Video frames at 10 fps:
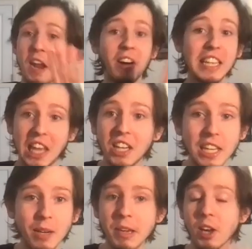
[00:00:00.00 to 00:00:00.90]
very
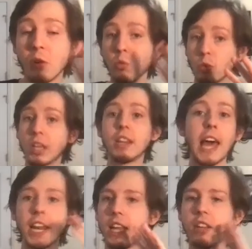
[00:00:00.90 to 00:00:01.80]
lucky to be on
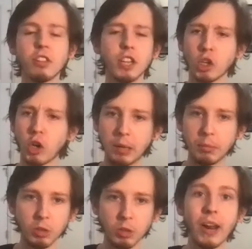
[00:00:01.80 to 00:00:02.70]
that. It's an incredible
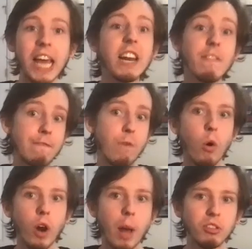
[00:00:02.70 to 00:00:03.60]
show. And I did
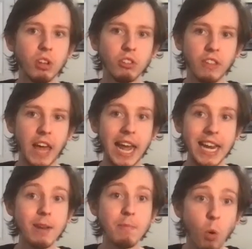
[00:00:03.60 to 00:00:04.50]
4 episodes of that. I
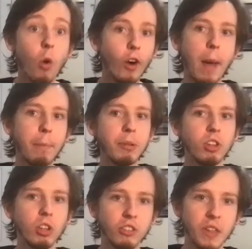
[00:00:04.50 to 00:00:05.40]
did more
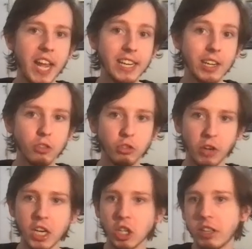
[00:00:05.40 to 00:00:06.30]
episodes. Stranger